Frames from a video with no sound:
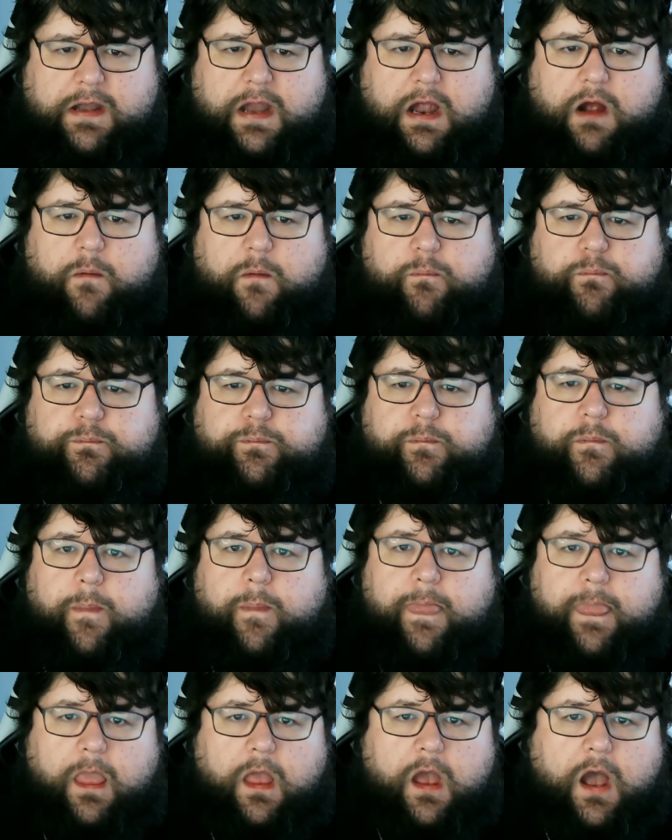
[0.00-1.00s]
now,
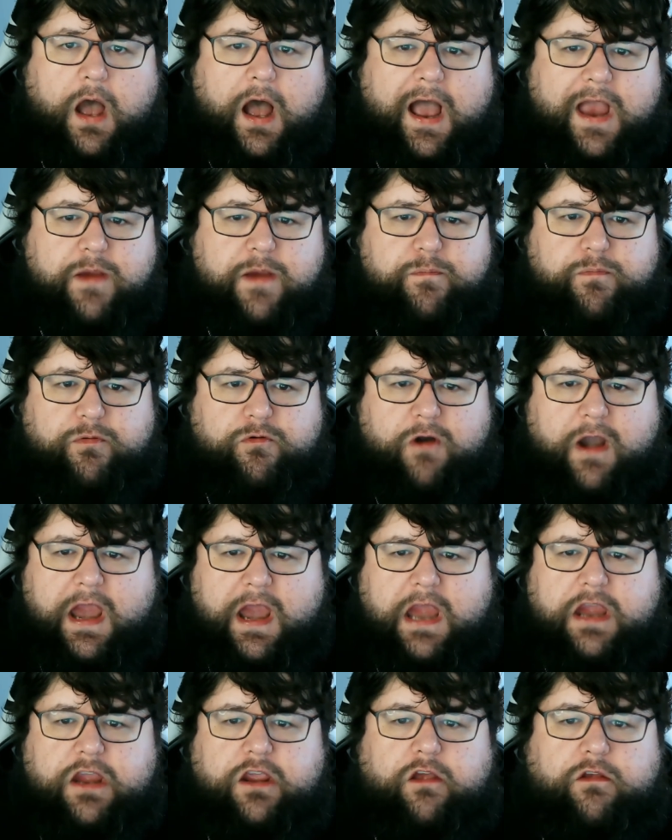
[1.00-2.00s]
I
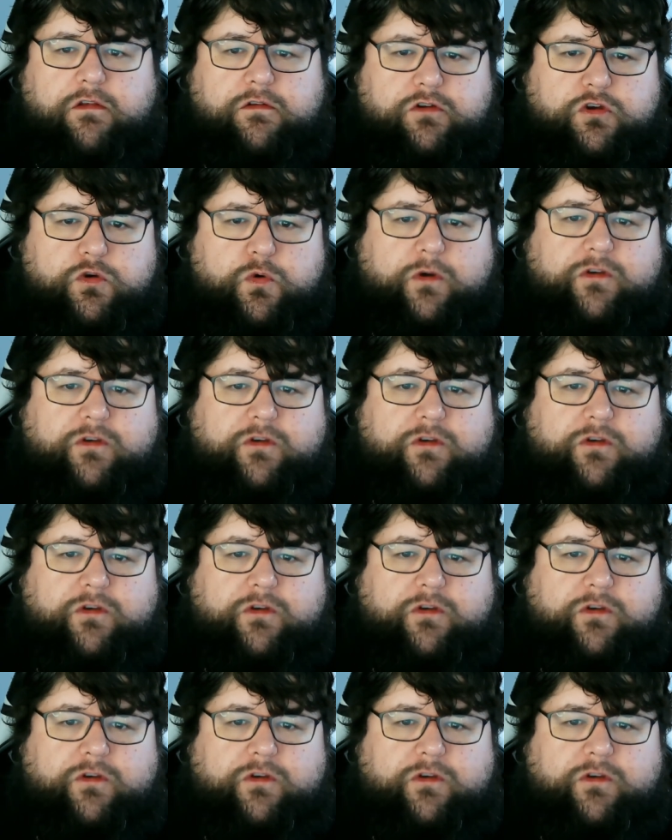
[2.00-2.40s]
pray you